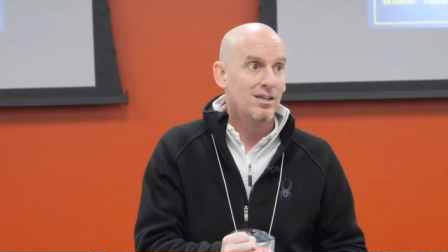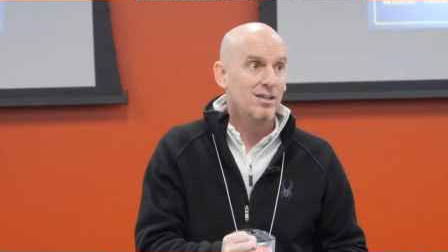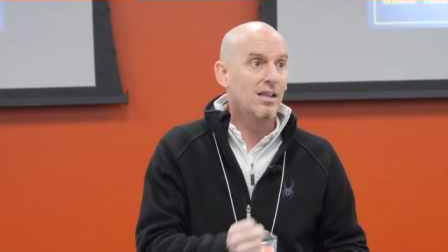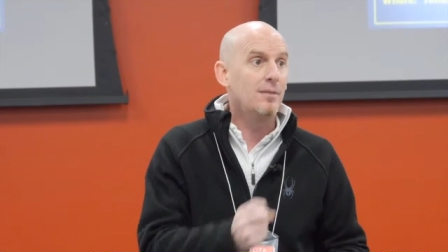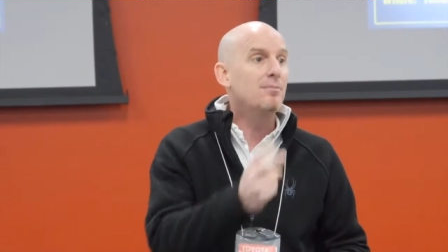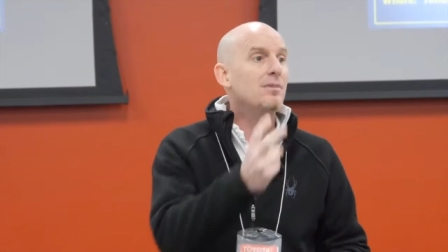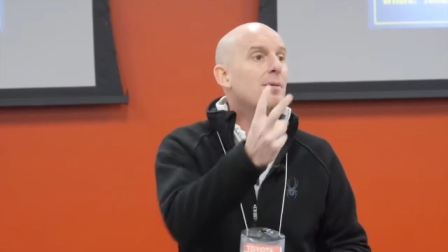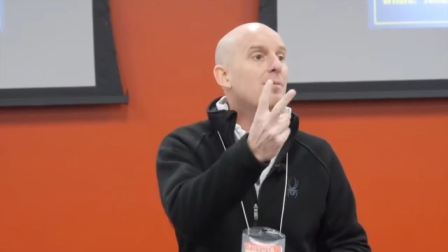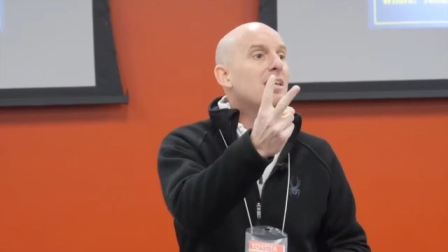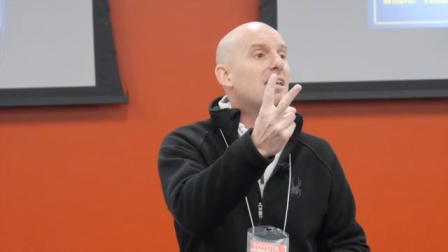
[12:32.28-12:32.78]

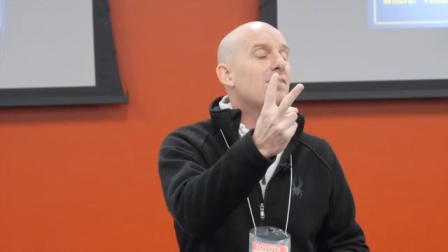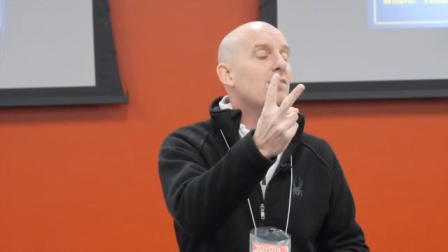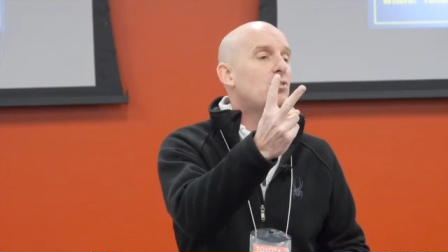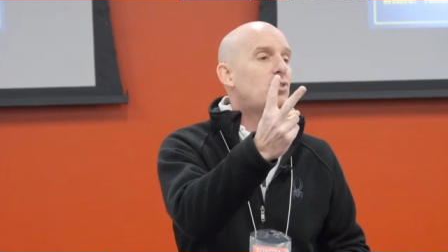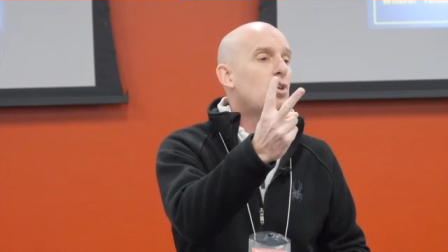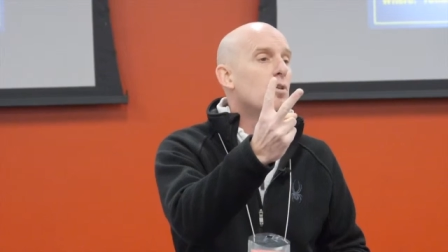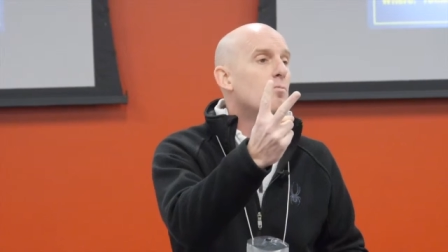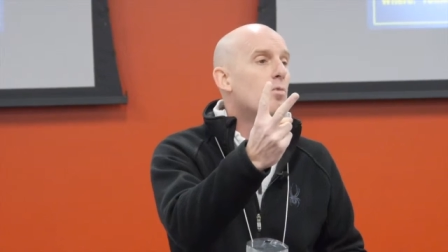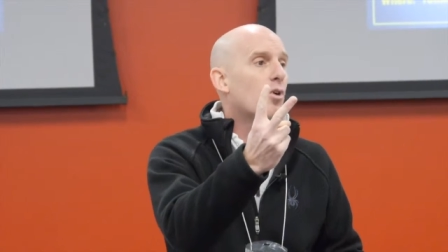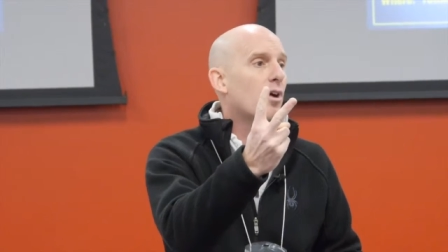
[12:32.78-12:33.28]
Let, me give you
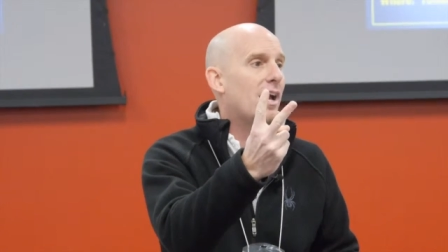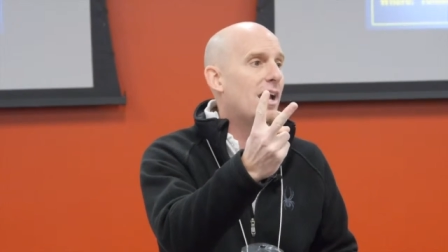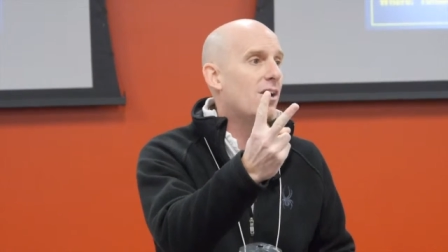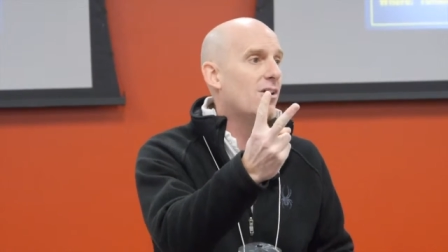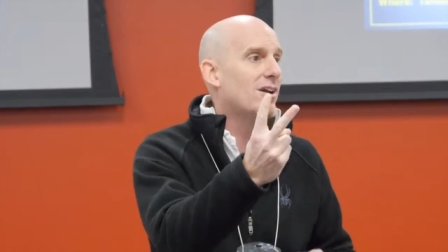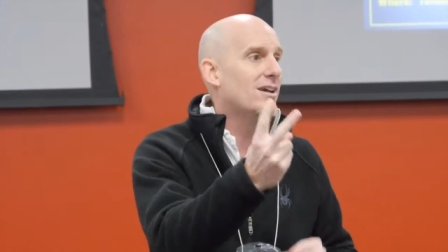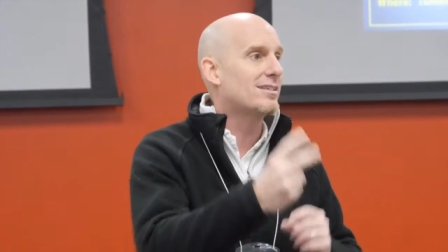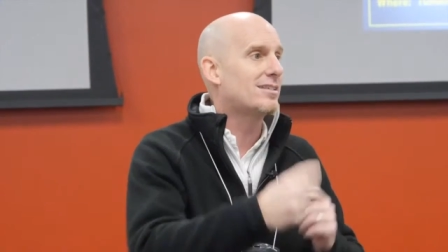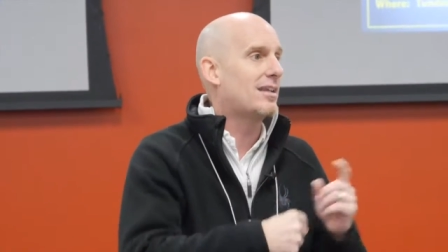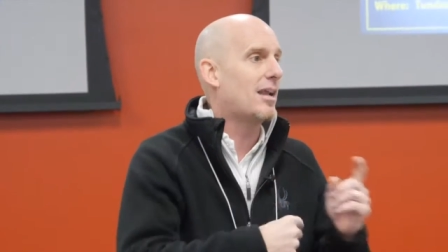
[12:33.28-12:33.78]
two more
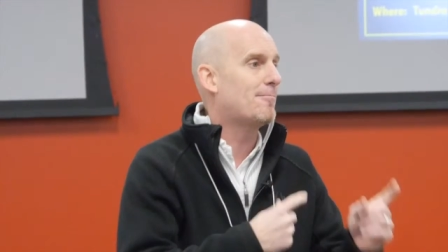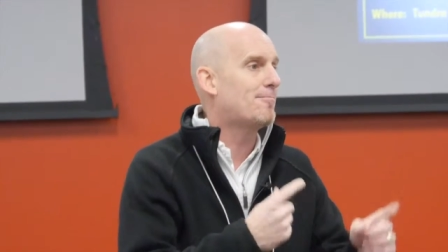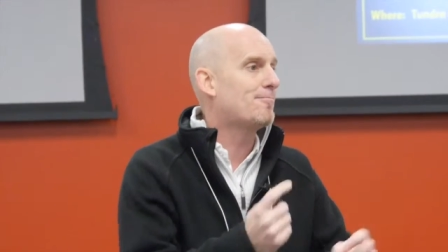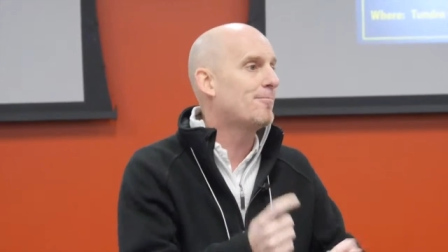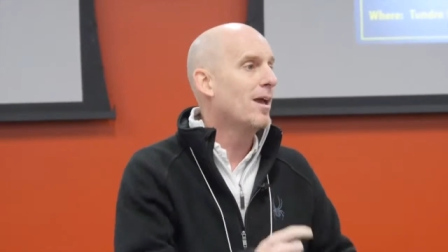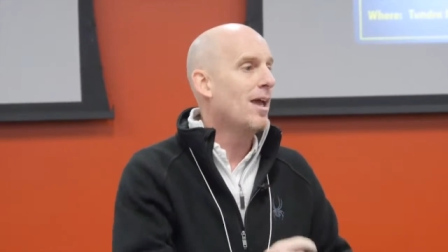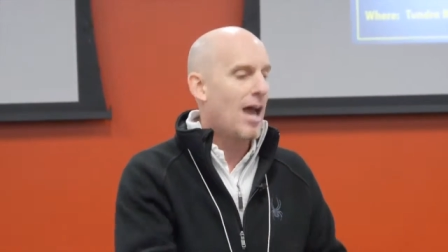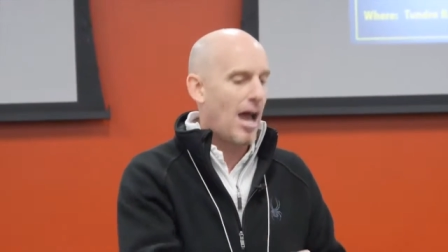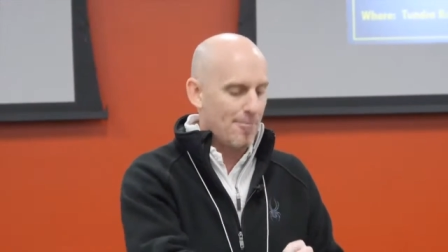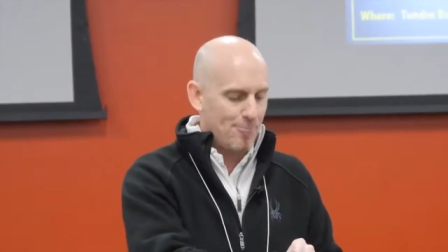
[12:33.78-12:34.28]
areas, and I
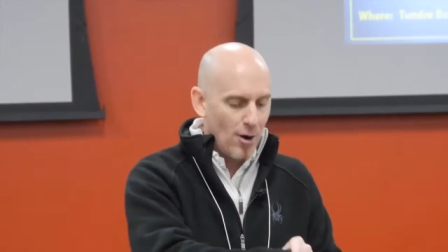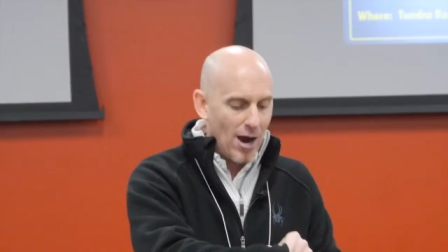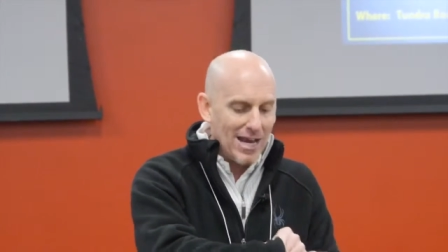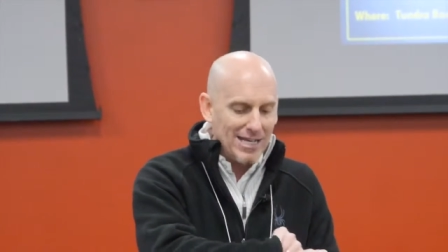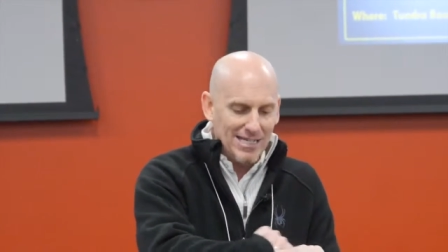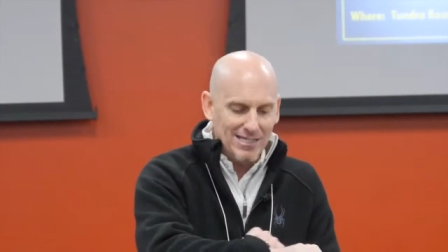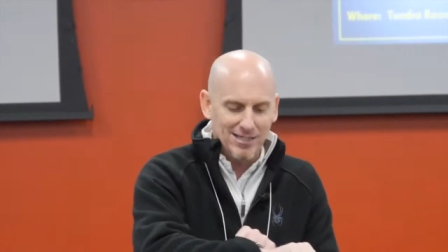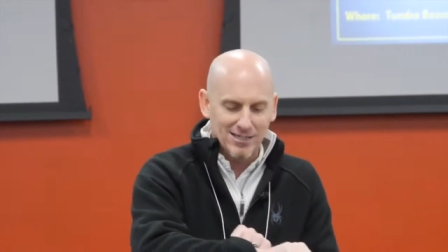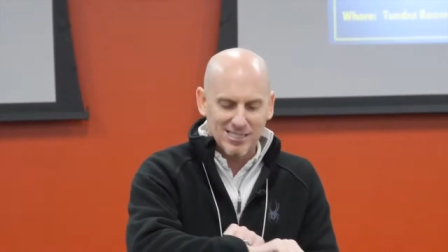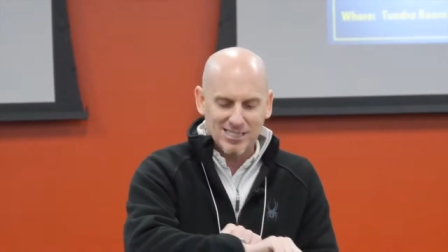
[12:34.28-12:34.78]
I
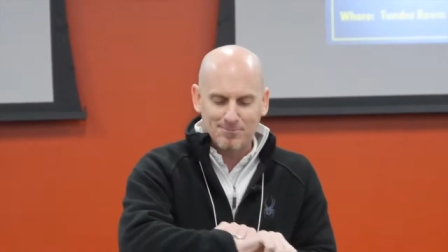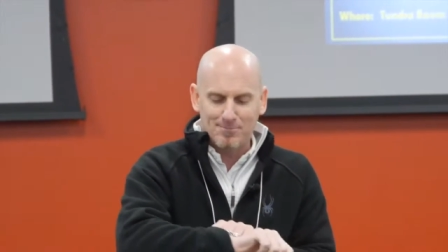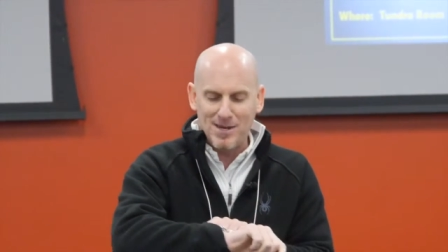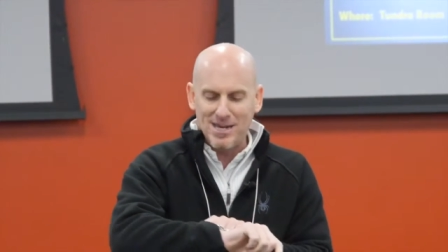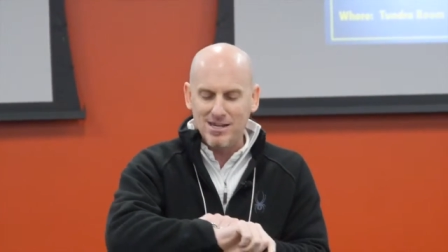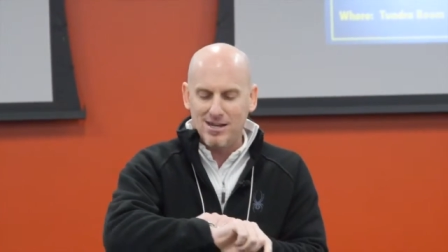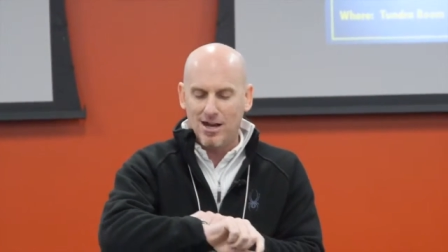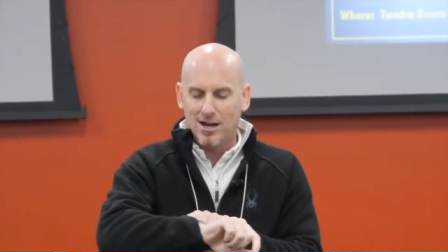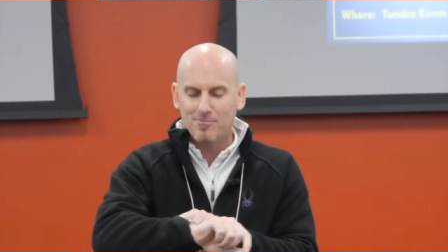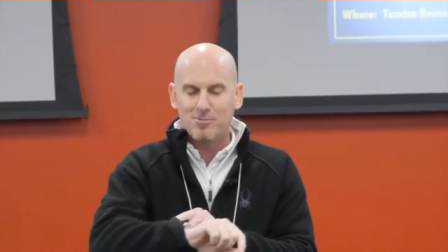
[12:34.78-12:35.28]
probably need to
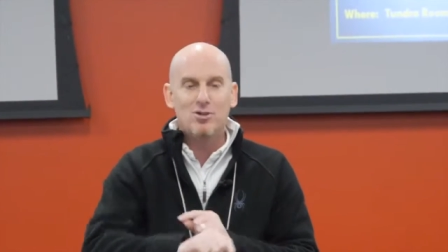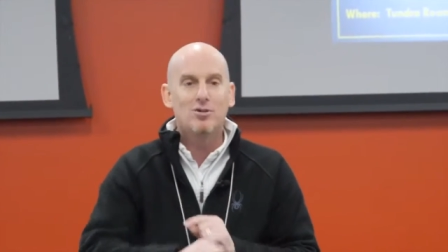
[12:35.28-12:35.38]
speed up.